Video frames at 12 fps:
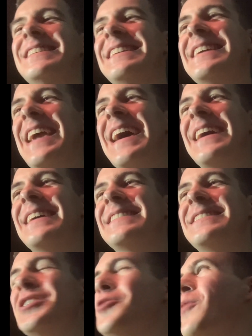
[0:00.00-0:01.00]

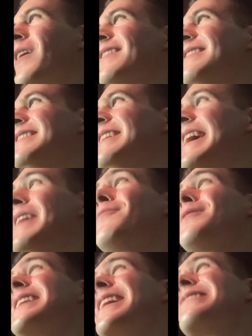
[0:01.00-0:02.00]
2-1.
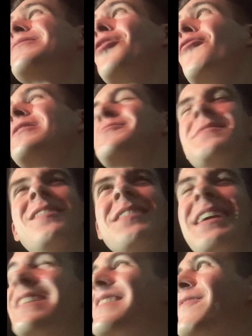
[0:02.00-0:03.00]
Even against Norwich, we
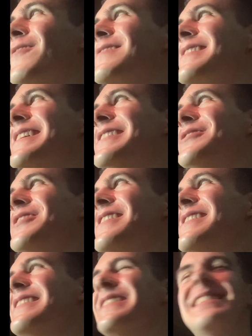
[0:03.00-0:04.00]
can't get our first clean
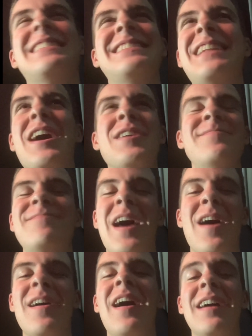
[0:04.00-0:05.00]
sheet. No,
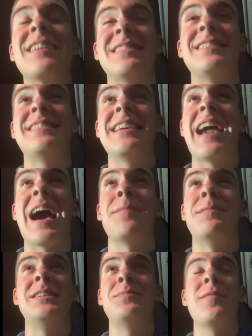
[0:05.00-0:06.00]
I could see it
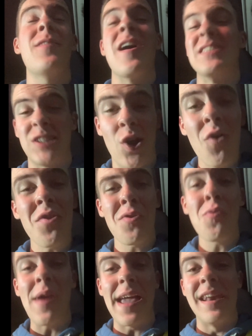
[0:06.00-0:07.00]
happen, to be fair. As long as we
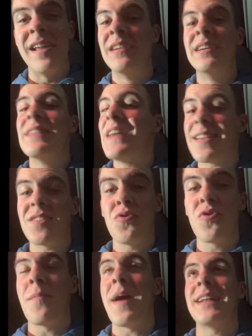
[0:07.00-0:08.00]
win, that's all
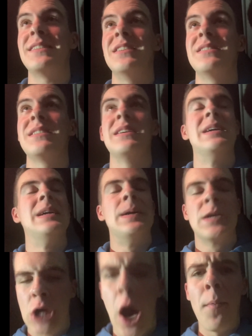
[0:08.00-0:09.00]
that matters.
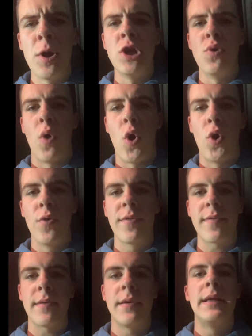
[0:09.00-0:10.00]
Come on, you
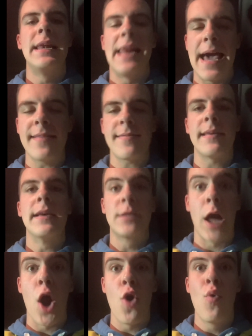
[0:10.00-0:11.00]
Horns. Let's
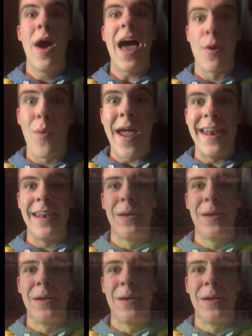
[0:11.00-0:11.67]
go and win.